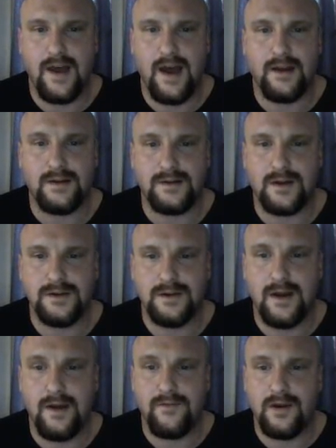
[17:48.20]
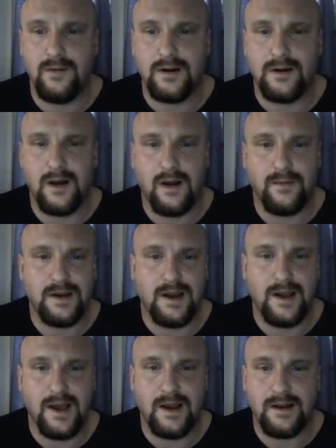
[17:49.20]
that as long as you have your email copy
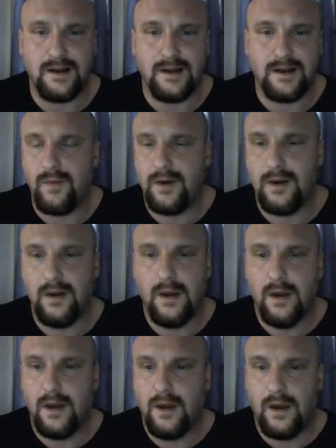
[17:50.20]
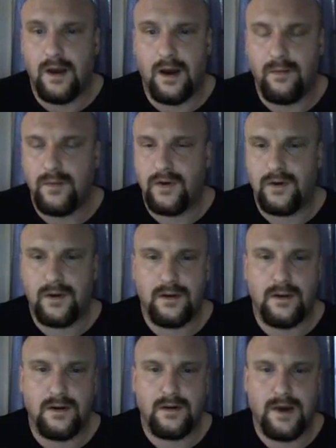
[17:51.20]
done ahead of time. You
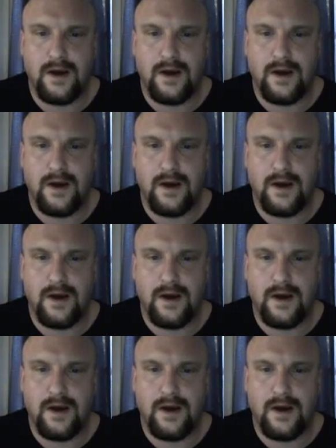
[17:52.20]
can